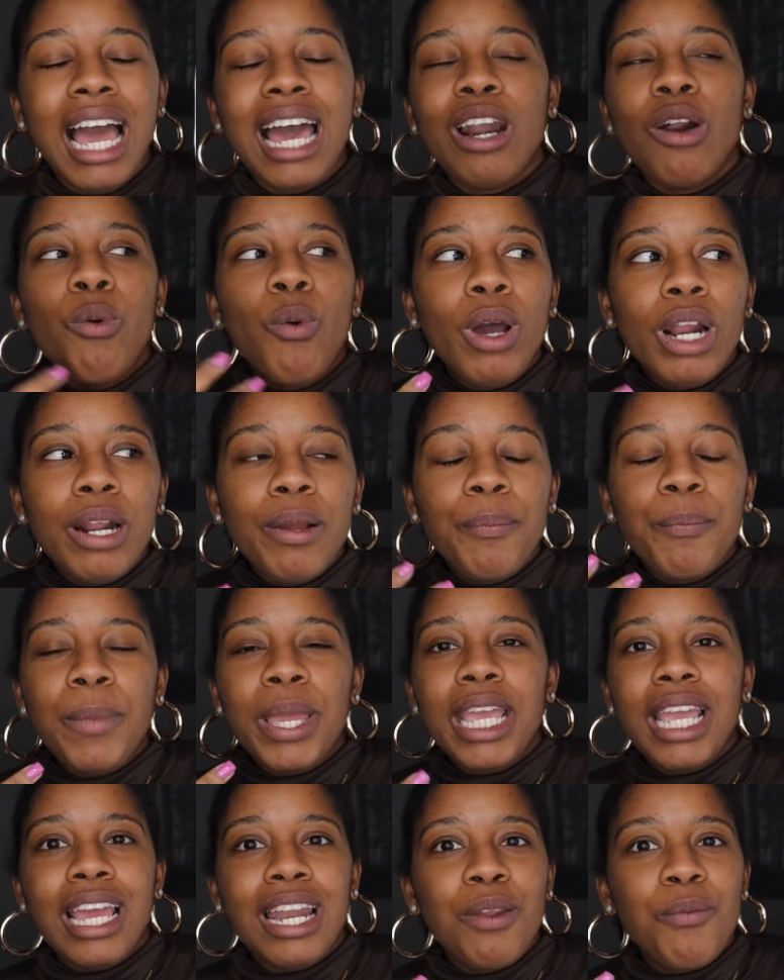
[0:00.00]
I don't want to
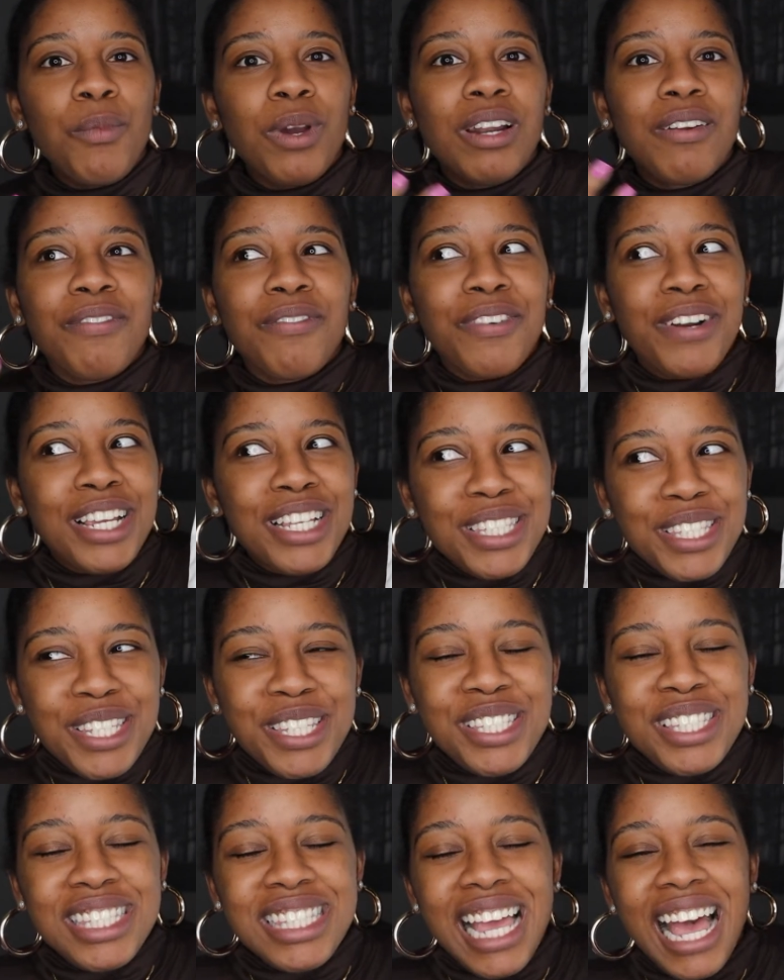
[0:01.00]
make anyone afraid
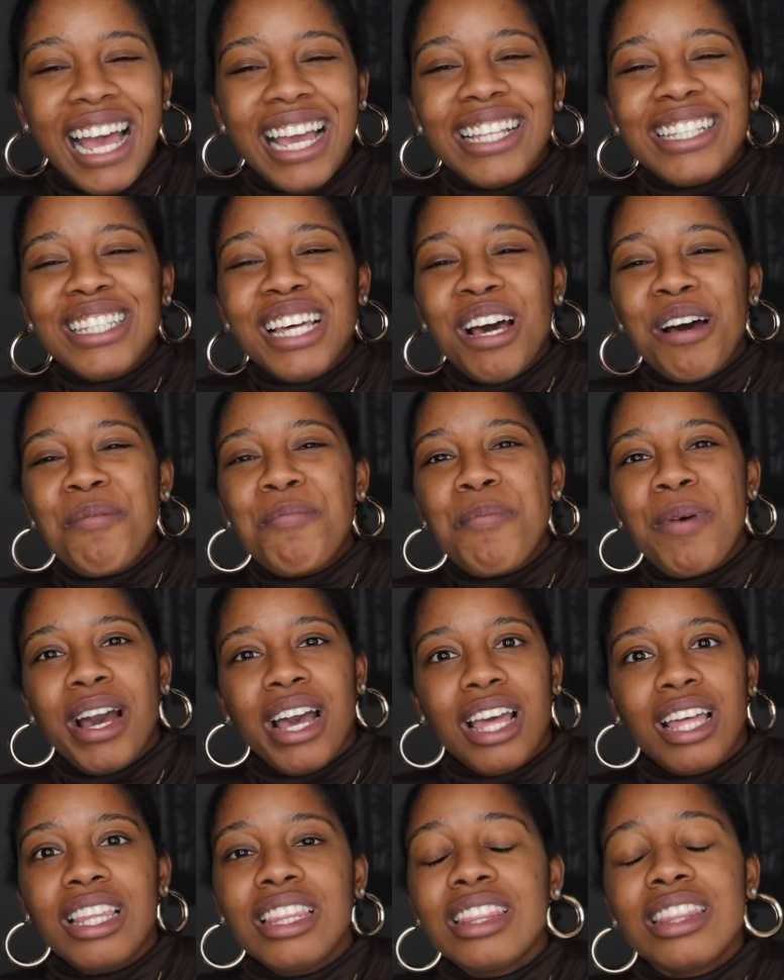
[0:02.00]
to style them,
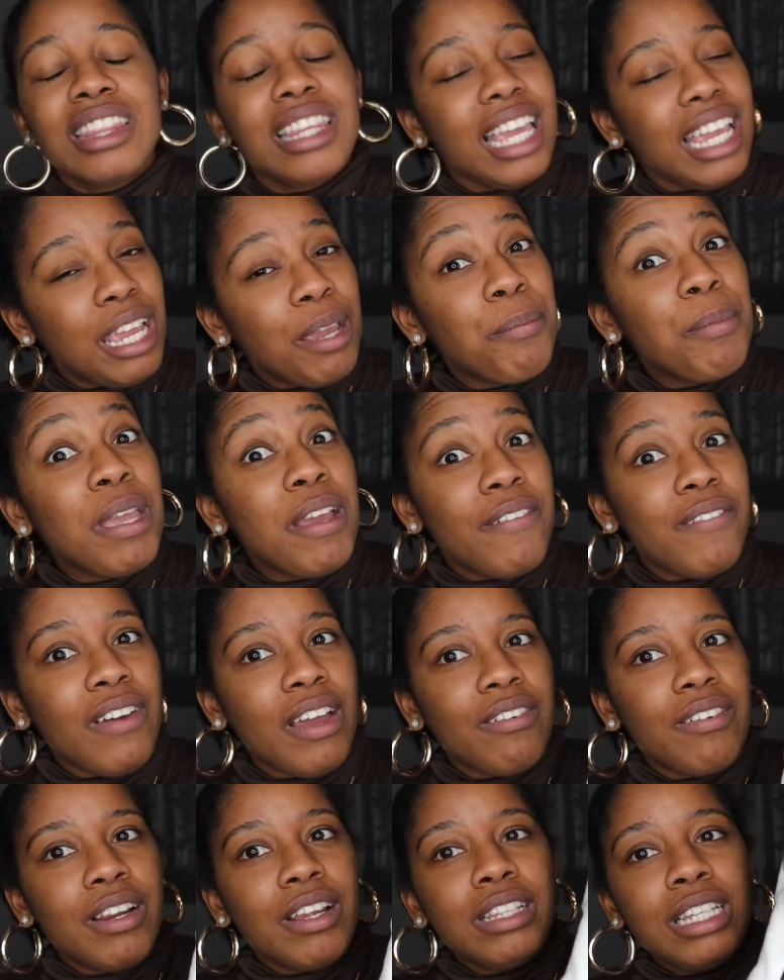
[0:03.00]
but they can be a
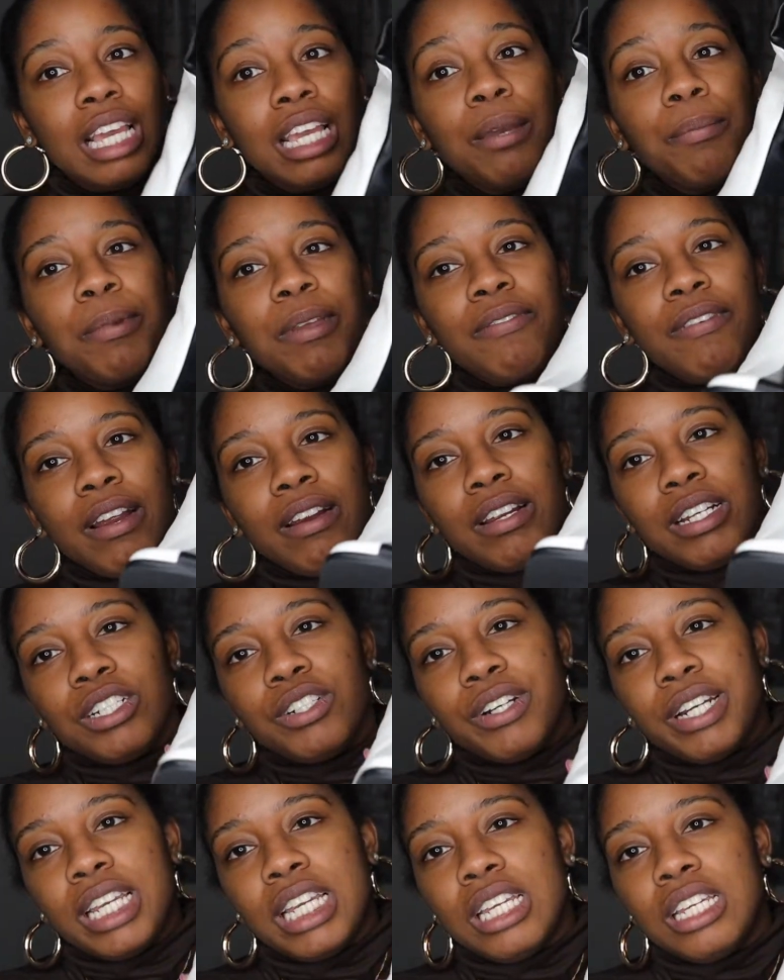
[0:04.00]
very they can be very
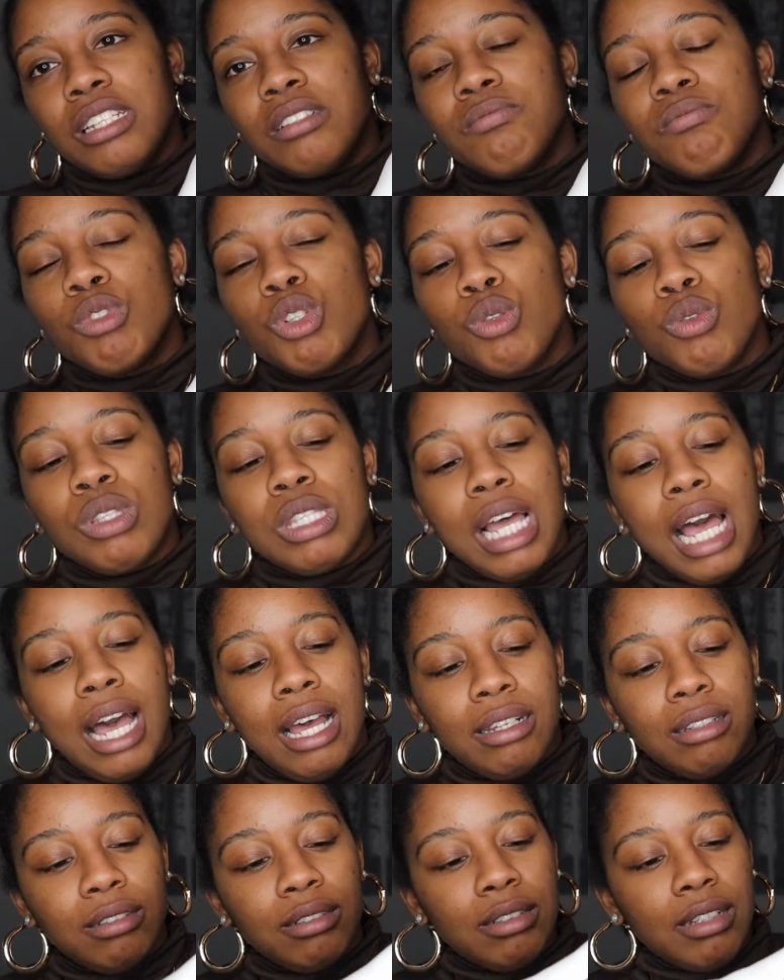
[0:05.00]
tricky to
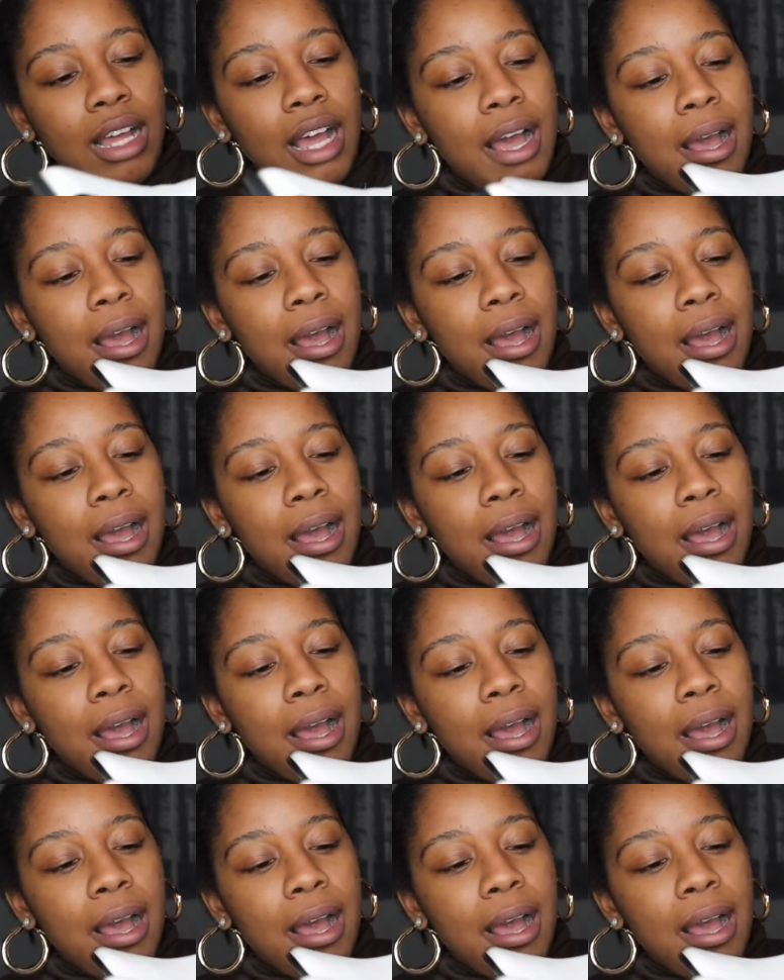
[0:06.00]
style.